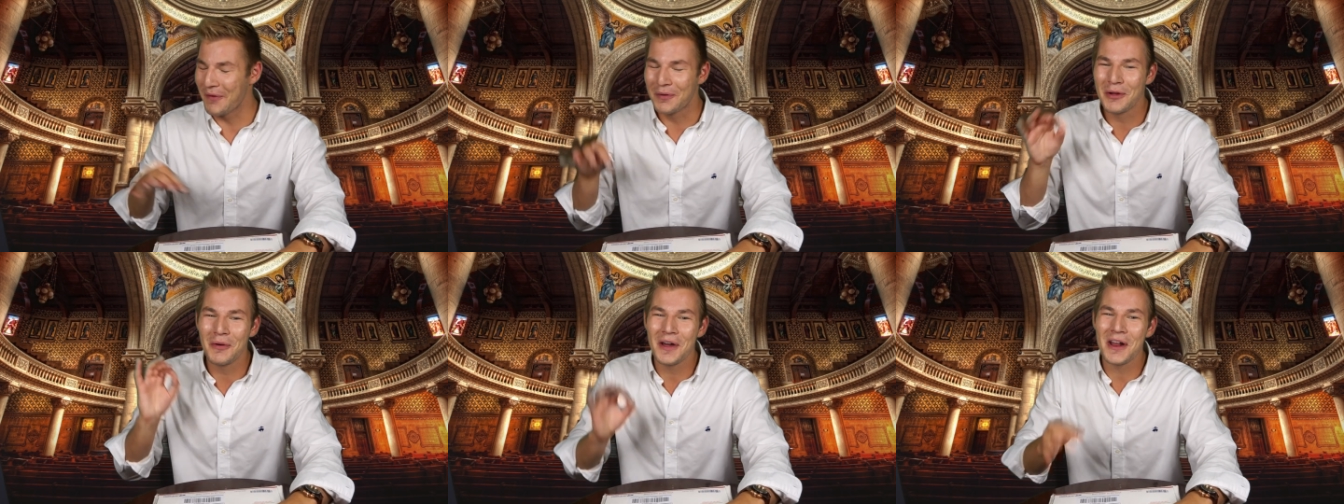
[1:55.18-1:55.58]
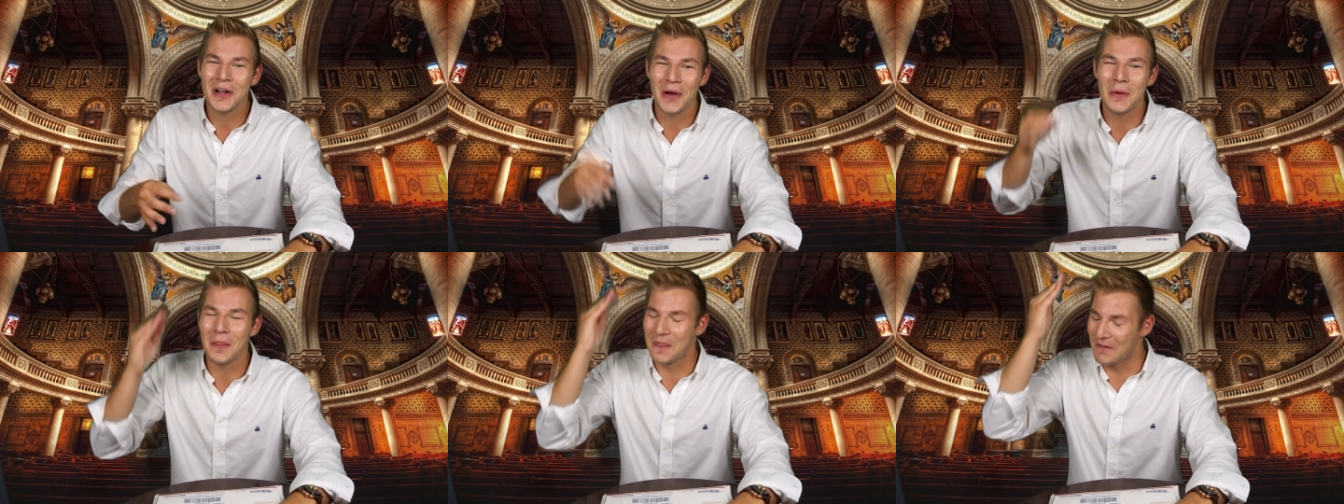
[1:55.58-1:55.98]
no. We wanna
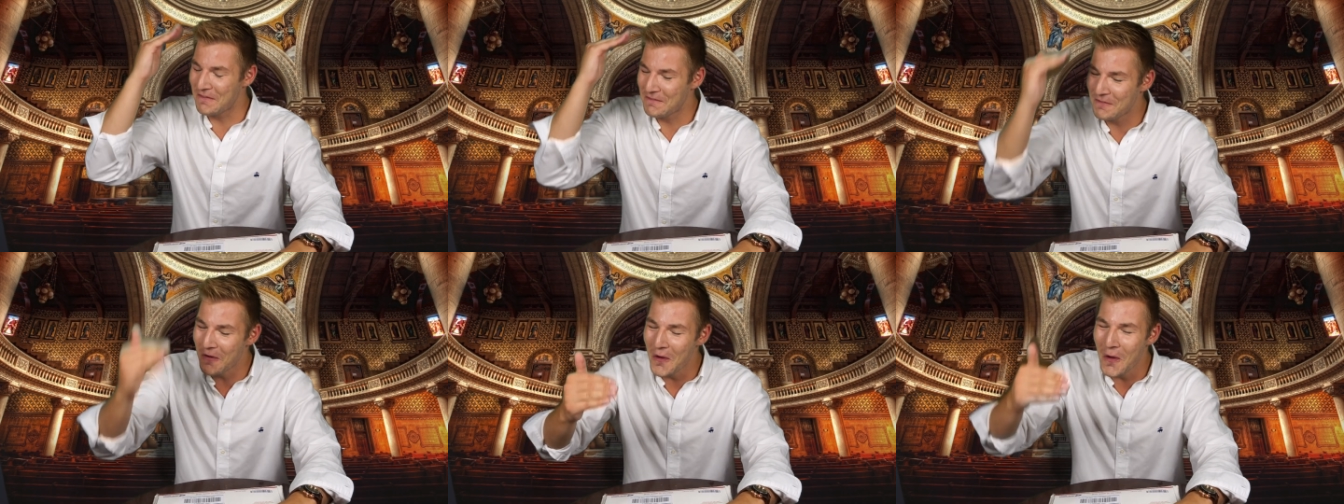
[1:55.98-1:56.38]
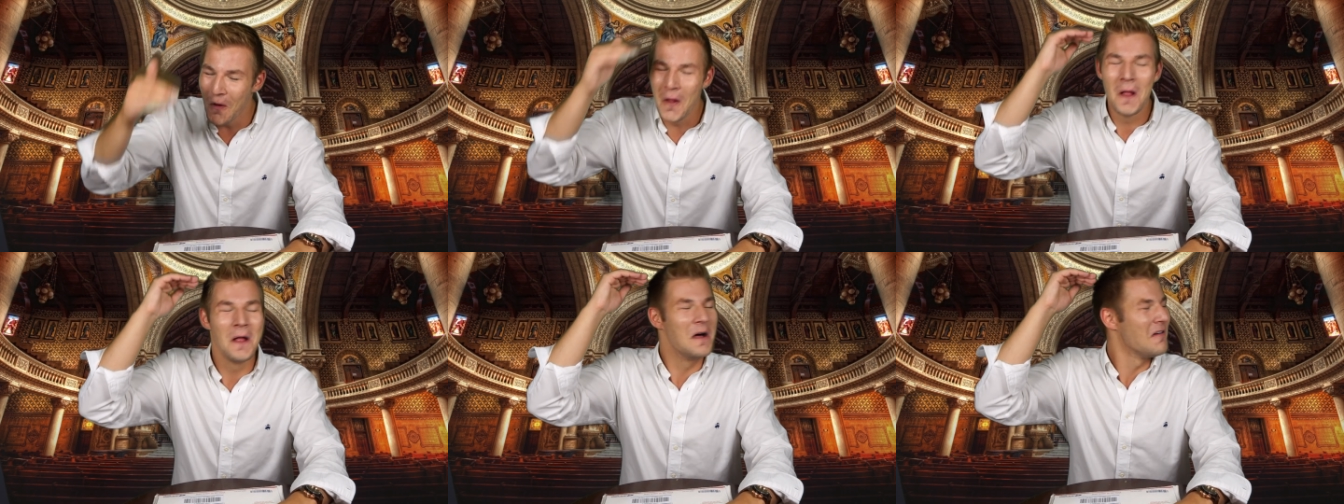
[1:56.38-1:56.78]
go the
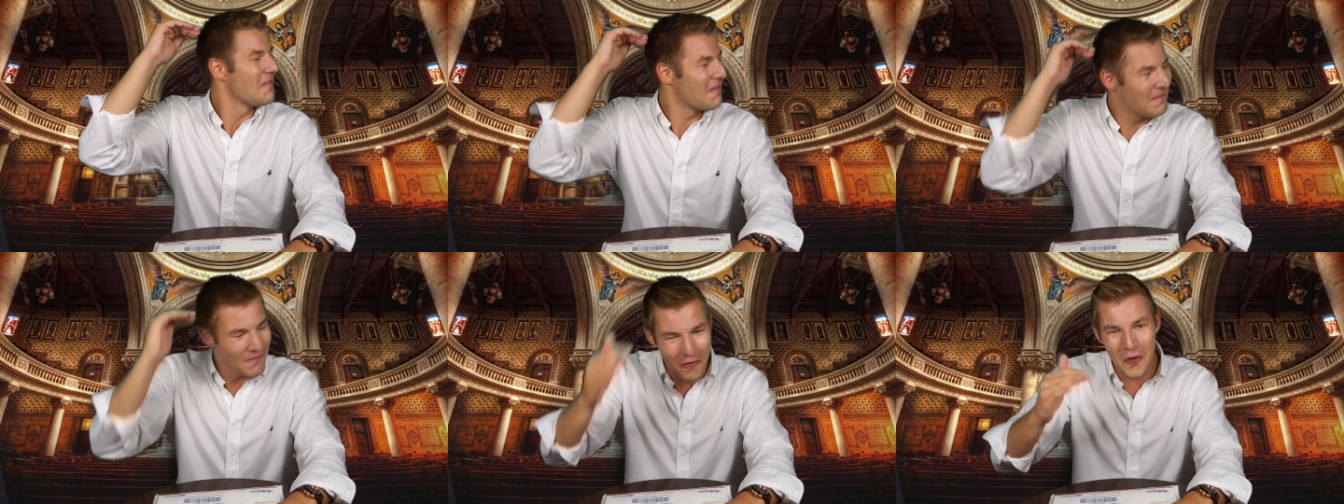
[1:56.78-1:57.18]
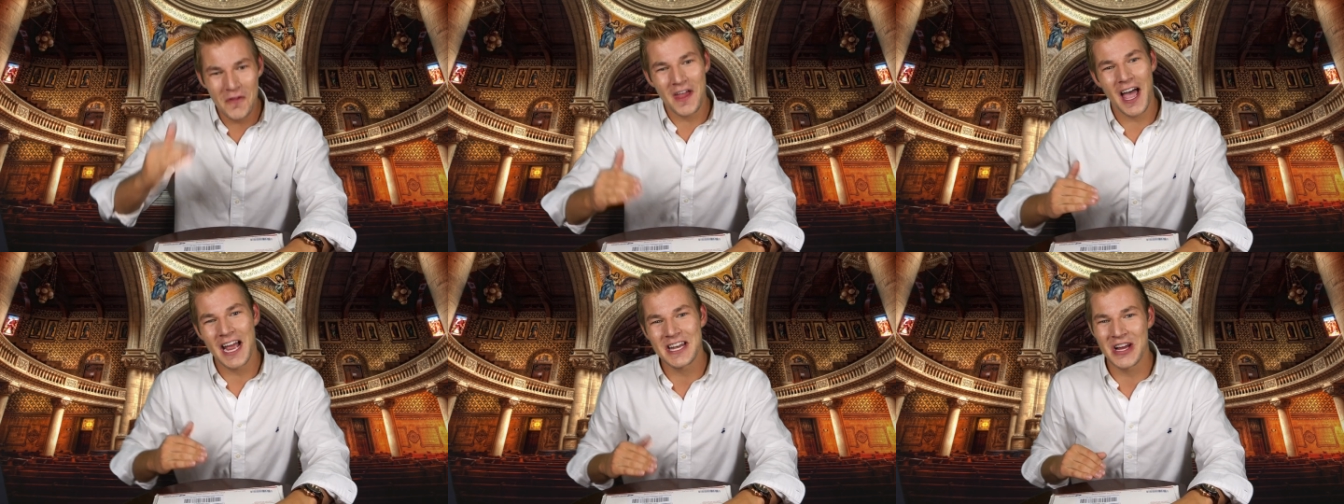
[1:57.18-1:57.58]
full full
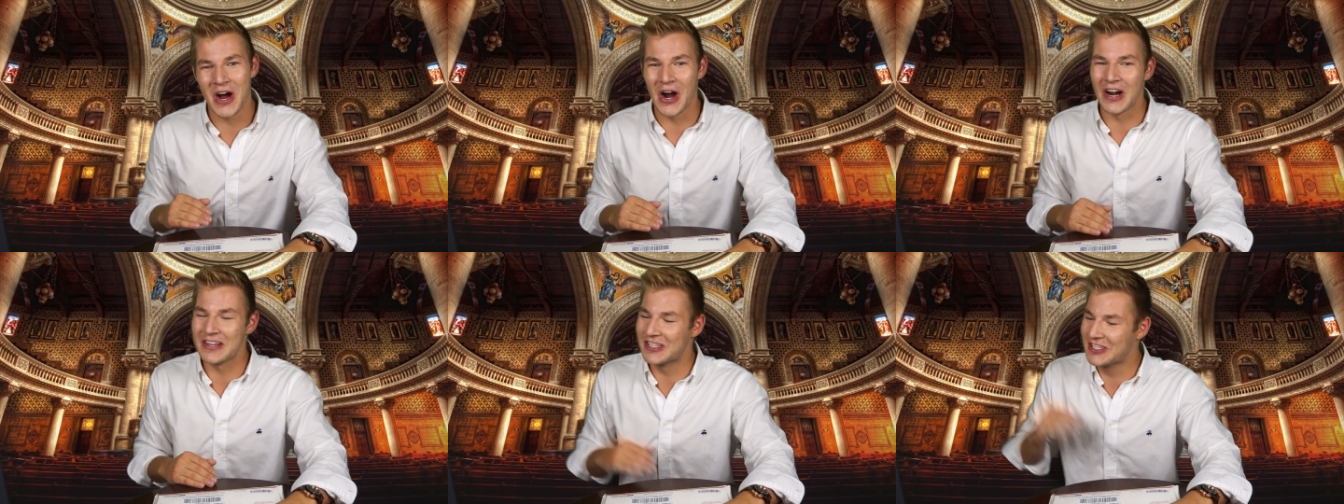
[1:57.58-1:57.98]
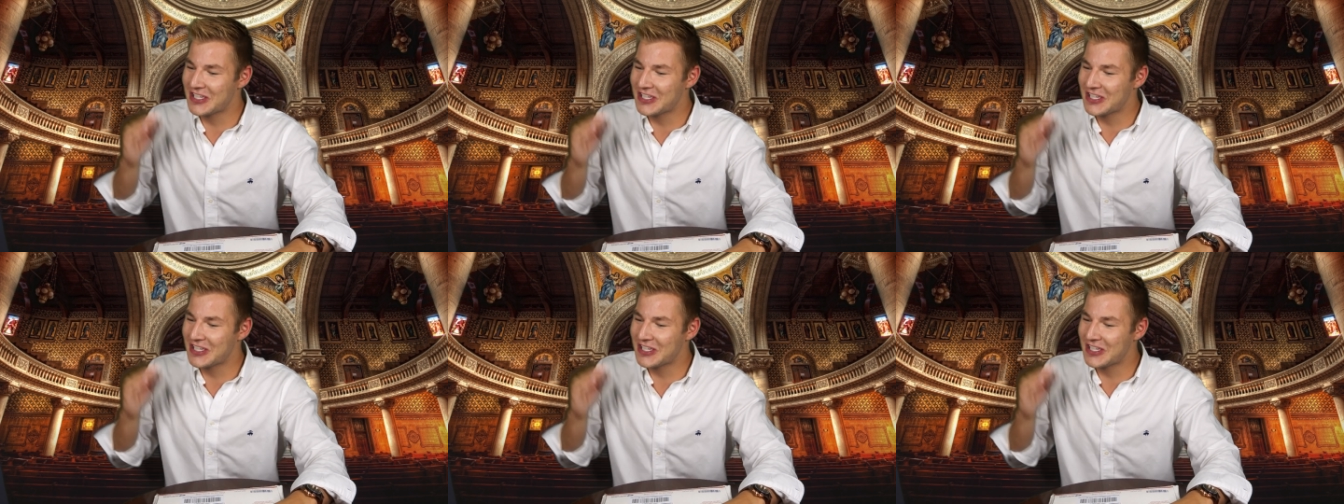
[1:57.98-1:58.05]
nine yards.